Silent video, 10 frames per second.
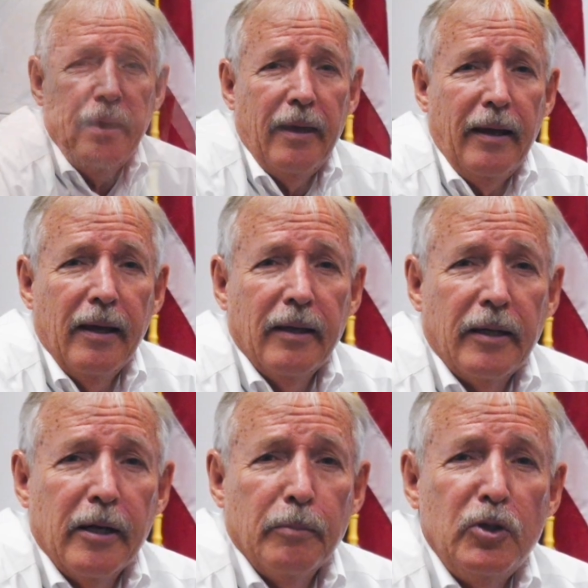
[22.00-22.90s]

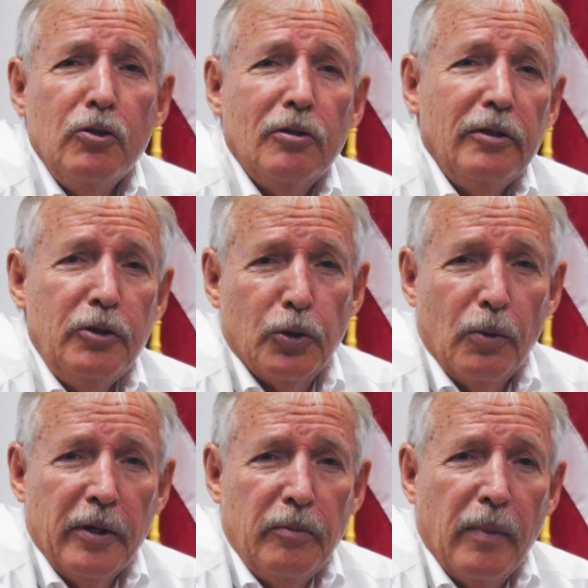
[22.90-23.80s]
And I'm usually
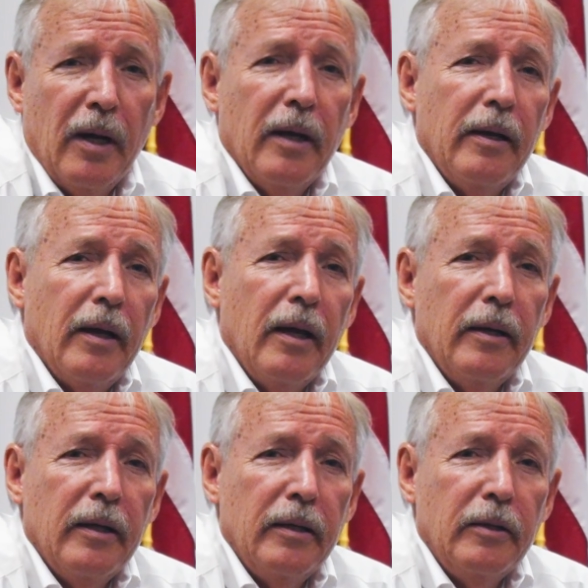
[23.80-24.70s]
joined by
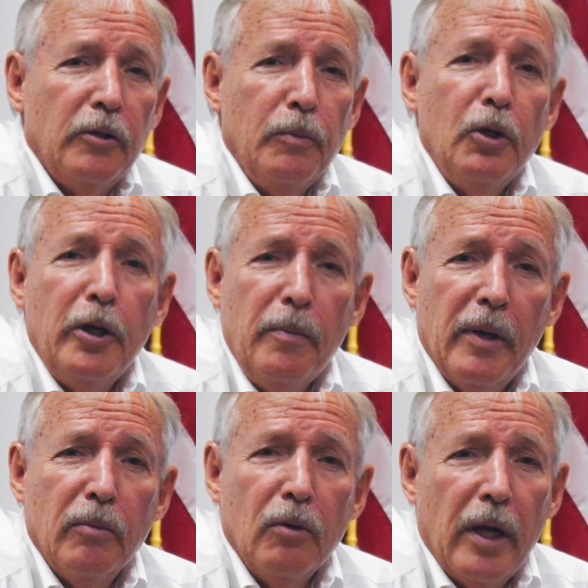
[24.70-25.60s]
a community
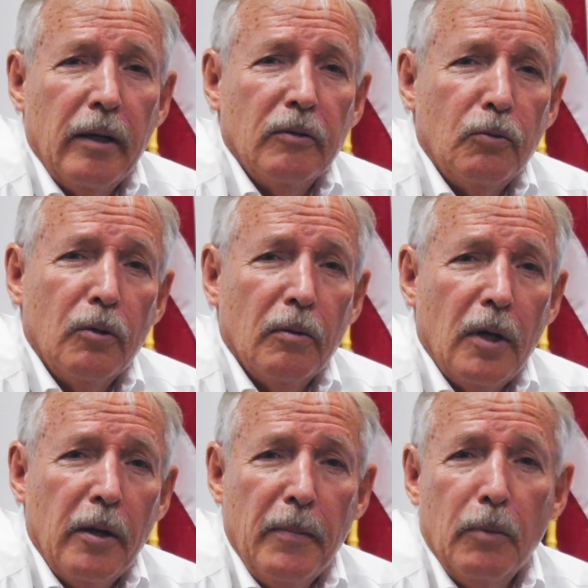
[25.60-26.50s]
member and or
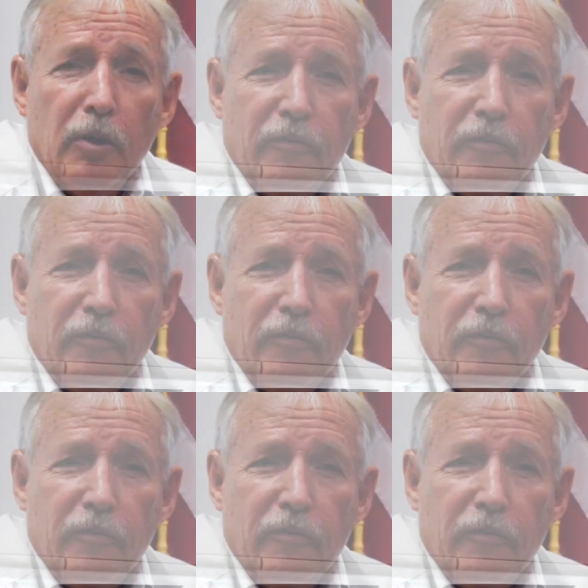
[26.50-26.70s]
a member